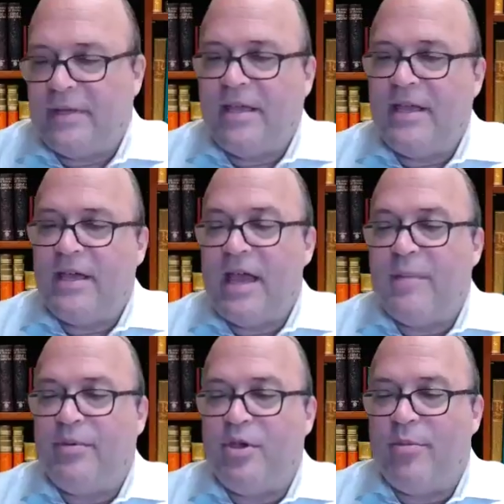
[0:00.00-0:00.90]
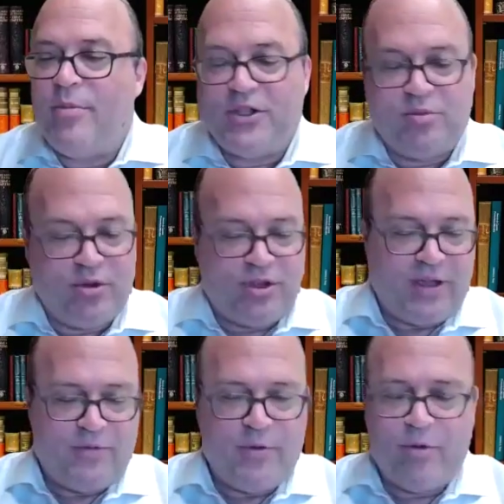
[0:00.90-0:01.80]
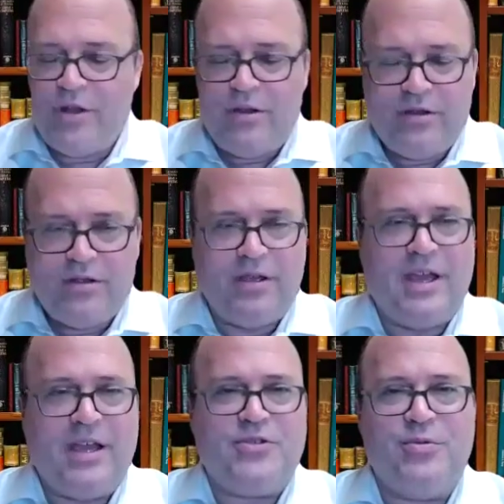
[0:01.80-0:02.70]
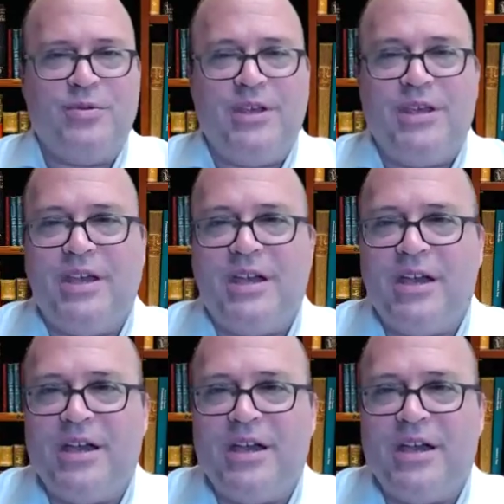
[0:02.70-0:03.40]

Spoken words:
Happy Yom Ha'atzmaut to everyone as we